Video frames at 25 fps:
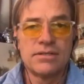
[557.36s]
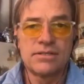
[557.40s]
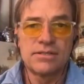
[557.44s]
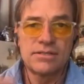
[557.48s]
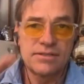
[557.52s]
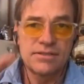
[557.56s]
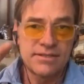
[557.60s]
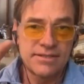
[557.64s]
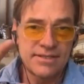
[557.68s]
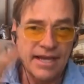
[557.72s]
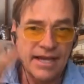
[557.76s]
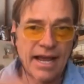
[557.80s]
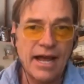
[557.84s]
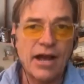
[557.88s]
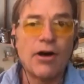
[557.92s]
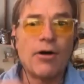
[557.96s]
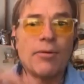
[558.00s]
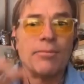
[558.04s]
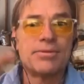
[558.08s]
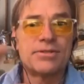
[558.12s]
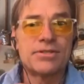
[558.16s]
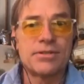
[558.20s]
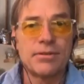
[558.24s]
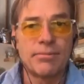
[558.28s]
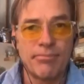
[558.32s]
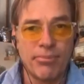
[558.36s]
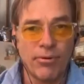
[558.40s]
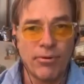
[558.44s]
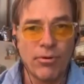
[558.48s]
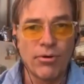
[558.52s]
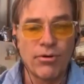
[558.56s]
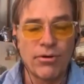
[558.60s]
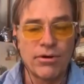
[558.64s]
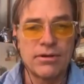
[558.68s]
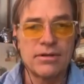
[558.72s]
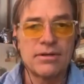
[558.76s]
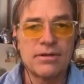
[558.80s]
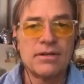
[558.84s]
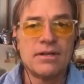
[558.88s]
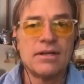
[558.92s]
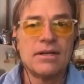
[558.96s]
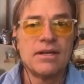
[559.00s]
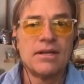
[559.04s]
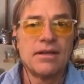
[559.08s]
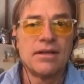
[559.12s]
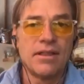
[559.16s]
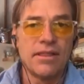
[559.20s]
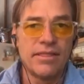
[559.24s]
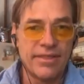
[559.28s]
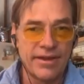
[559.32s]
to help support
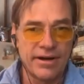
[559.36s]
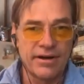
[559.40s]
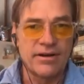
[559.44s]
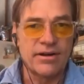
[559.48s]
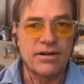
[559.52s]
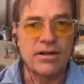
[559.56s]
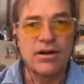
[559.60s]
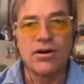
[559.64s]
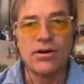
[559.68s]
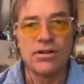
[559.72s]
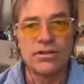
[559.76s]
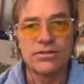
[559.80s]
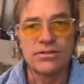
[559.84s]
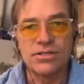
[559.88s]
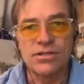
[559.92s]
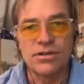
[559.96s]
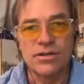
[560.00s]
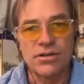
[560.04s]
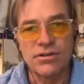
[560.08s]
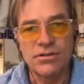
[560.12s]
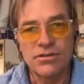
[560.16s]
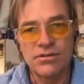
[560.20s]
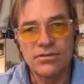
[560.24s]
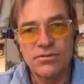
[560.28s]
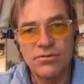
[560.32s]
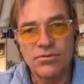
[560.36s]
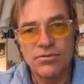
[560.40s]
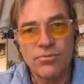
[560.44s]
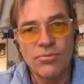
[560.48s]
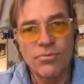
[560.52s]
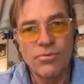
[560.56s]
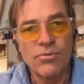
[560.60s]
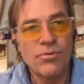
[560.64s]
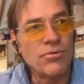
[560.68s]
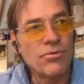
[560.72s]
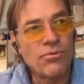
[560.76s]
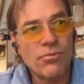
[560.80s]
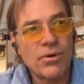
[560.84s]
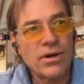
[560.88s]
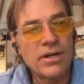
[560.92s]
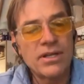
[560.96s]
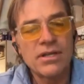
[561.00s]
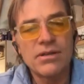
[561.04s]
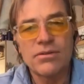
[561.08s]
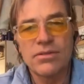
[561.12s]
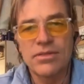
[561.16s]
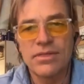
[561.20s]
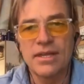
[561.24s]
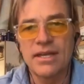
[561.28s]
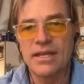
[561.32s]
their culture. What do you
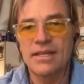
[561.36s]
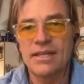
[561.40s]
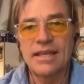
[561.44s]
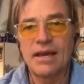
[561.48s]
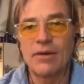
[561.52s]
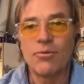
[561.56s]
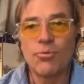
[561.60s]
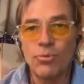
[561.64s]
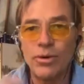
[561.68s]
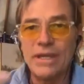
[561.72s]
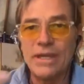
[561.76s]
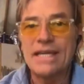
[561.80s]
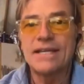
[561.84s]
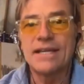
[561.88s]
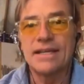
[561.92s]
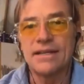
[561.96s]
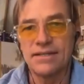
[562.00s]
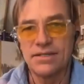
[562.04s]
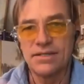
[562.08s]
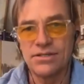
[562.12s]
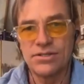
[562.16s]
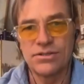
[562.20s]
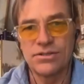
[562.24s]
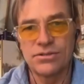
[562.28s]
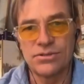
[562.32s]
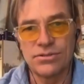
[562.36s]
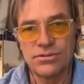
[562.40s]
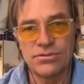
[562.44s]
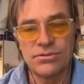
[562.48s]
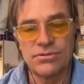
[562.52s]
think that we can do,